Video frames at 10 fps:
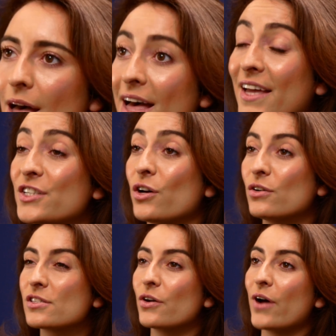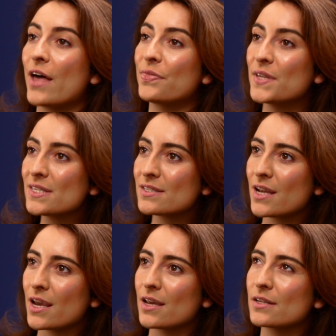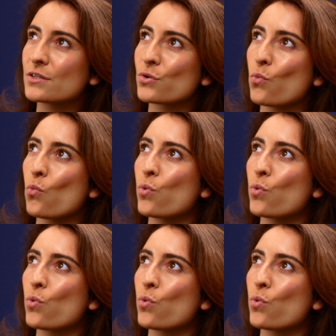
And also at this stage,